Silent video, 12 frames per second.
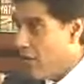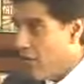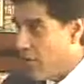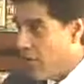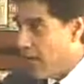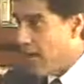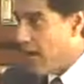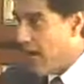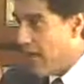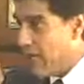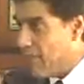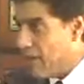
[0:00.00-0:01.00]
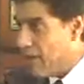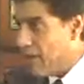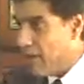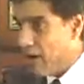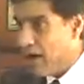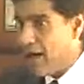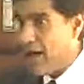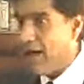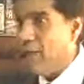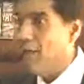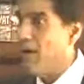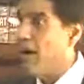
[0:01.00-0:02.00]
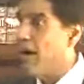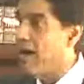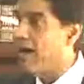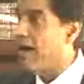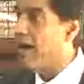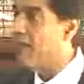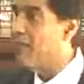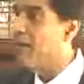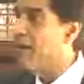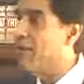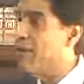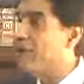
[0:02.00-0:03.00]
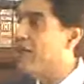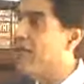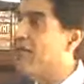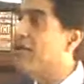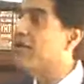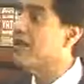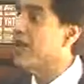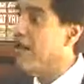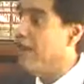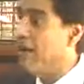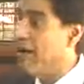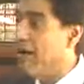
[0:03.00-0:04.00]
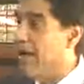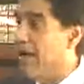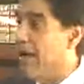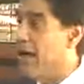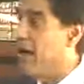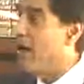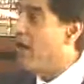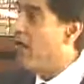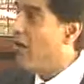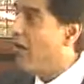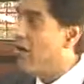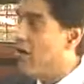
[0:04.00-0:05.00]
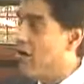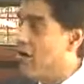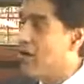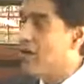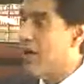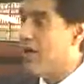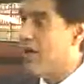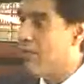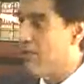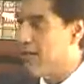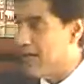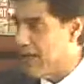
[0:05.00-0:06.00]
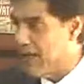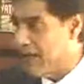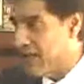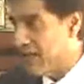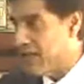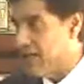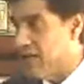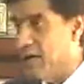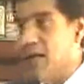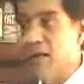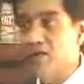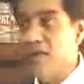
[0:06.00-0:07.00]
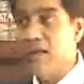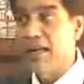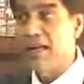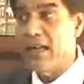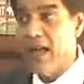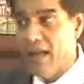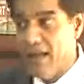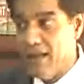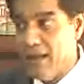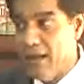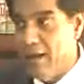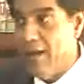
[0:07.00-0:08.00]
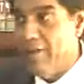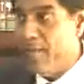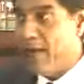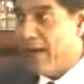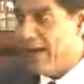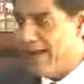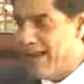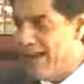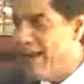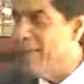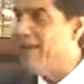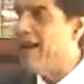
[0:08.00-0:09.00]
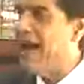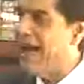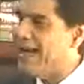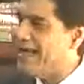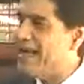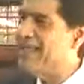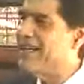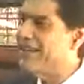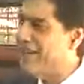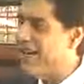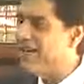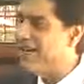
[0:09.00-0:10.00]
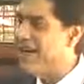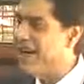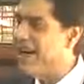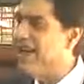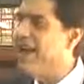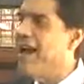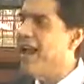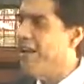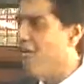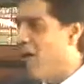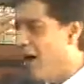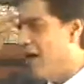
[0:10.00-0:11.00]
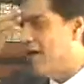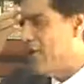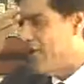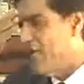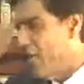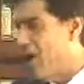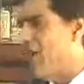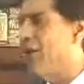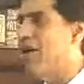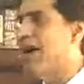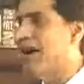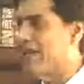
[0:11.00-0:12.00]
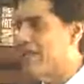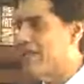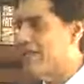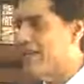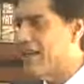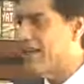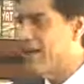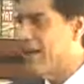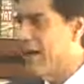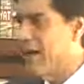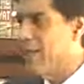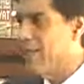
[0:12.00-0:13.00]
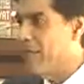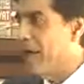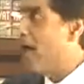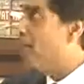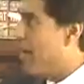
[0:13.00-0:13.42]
in that particular 150% which is saleable area, whatever goods 100% is taxable. So that is another. And thereafter RCC structure and what you know about RCC structure. A bare